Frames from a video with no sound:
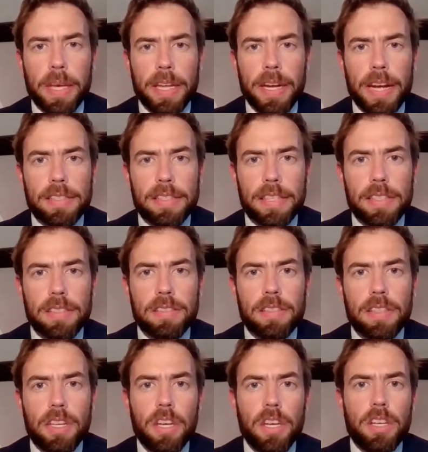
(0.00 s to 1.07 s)
impaired
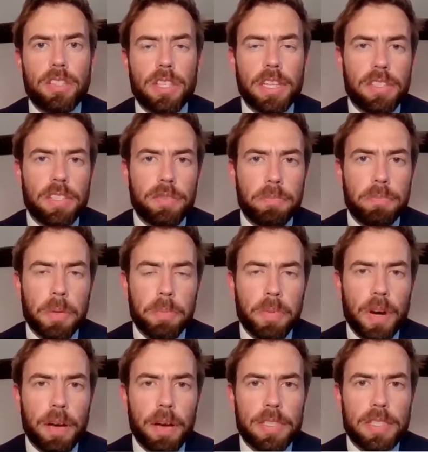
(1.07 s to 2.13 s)
assets. So that's the
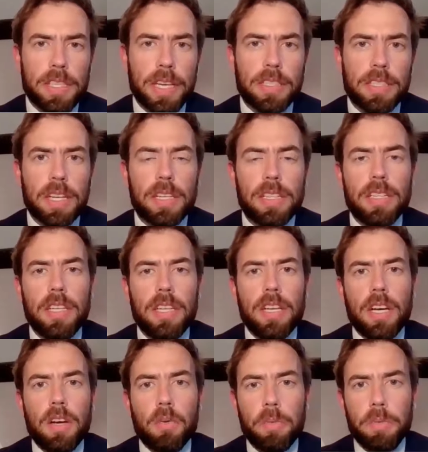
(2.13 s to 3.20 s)
private sector.
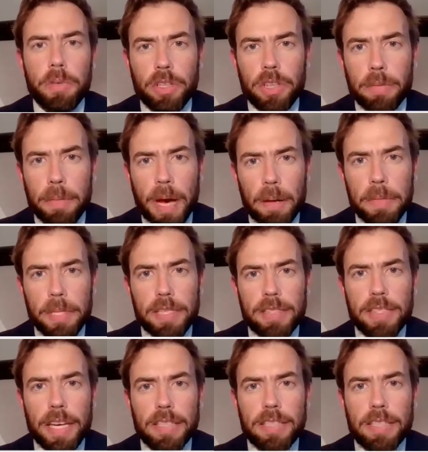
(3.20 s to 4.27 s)
When we look at the
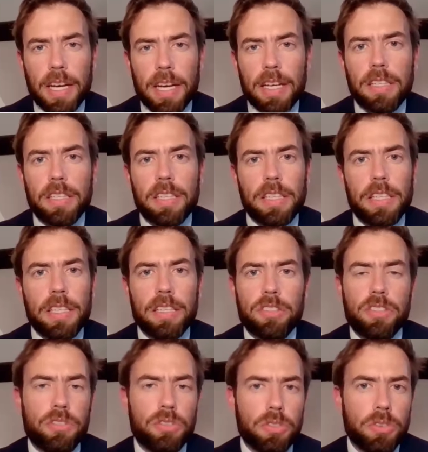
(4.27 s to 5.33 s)
public sector,
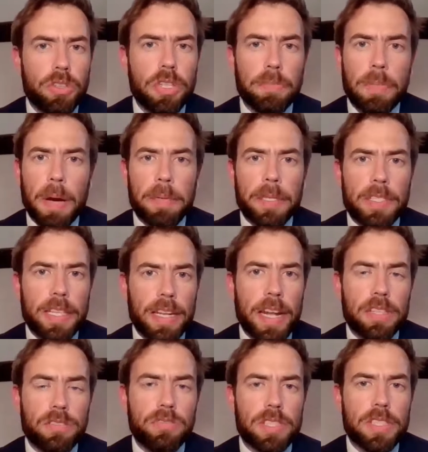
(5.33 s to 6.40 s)
it's true that public
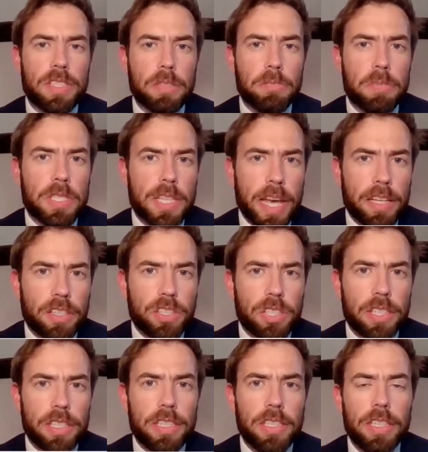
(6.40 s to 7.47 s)
debt has risen
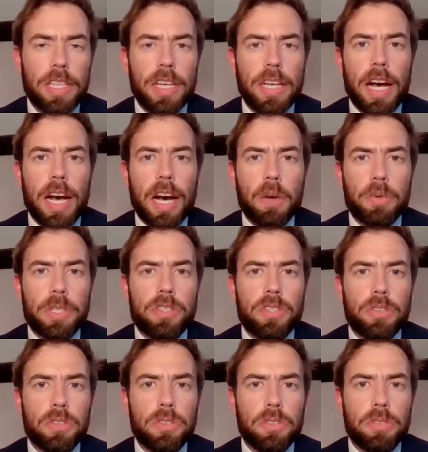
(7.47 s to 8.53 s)
substantially. We
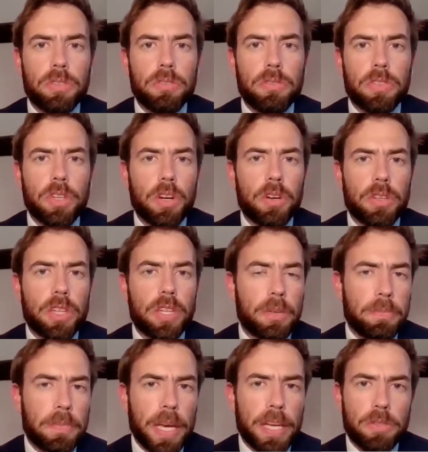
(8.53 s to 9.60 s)
do,
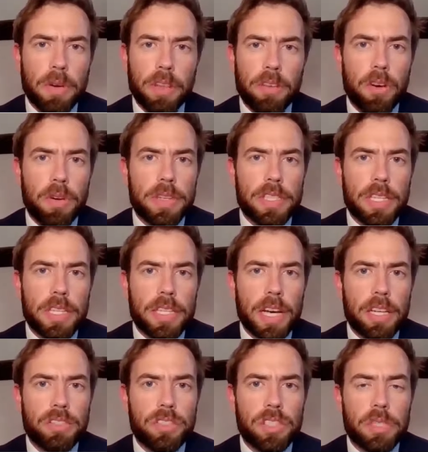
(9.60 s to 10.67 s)
compared to other
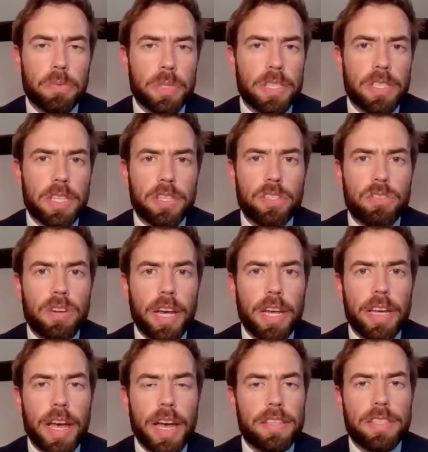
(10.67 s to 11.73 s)
OECD countries, we see
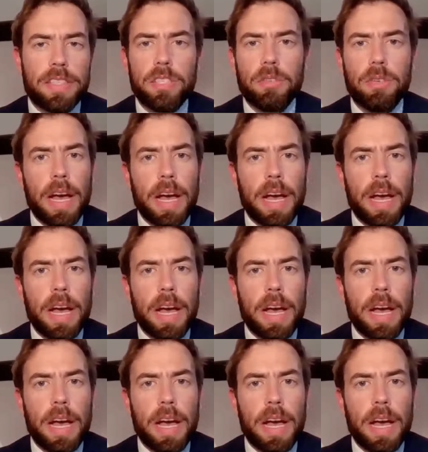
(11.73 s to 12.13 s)
Australia as